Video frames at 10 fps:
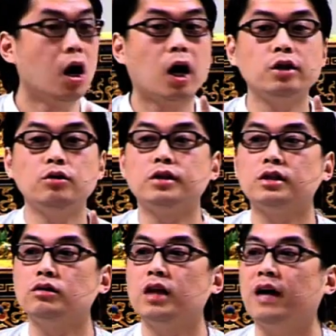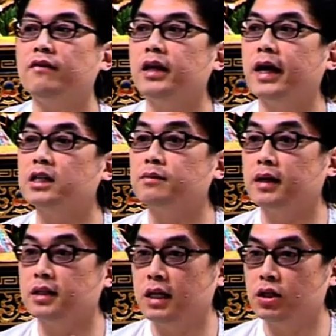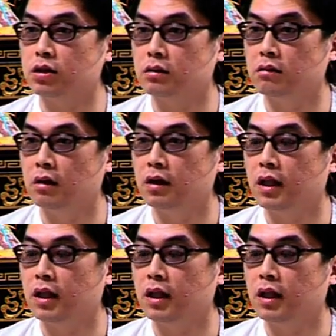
Are you still having expectation